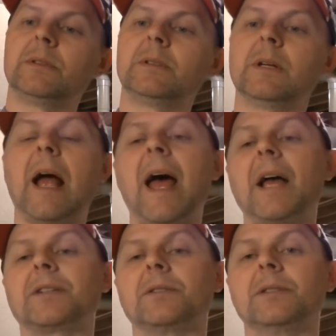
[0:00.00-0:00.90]
They're
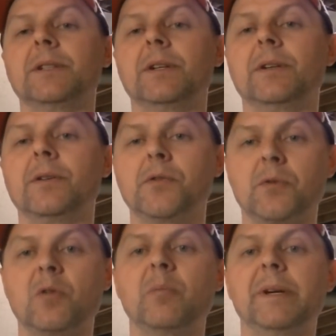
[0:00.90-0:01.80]
actually
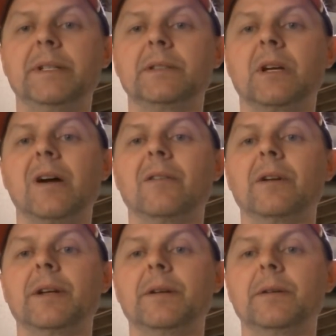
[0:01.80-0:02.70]
drill bits covered
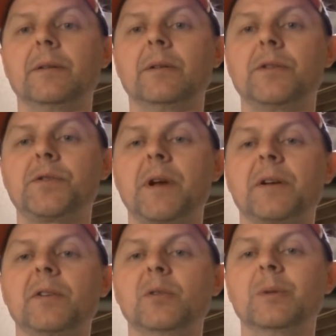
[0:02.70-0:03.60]
in shrink
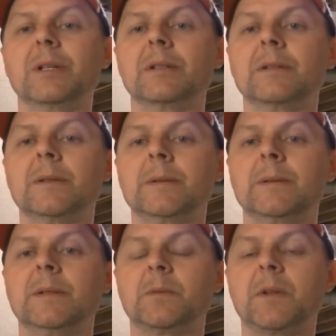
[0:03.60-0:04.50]
tubing.
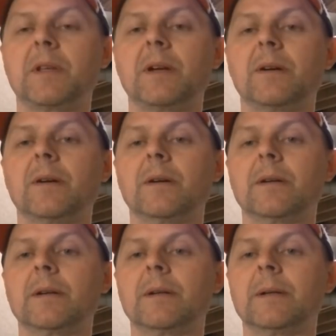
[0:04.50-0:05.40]
That's what they are.
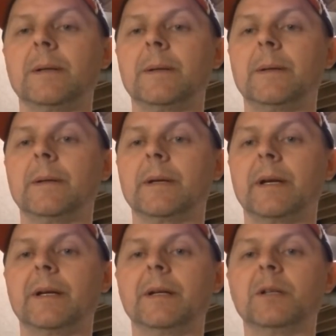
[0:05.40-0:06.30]

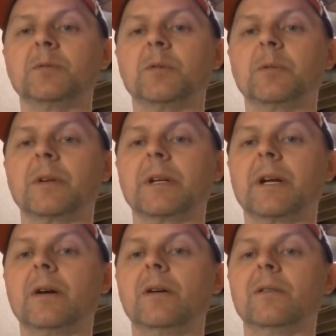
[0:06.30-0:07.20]
Okay, and here's what we're going to
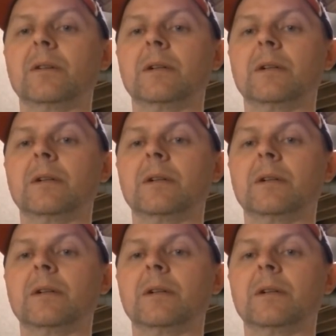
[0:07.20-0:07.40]
go over.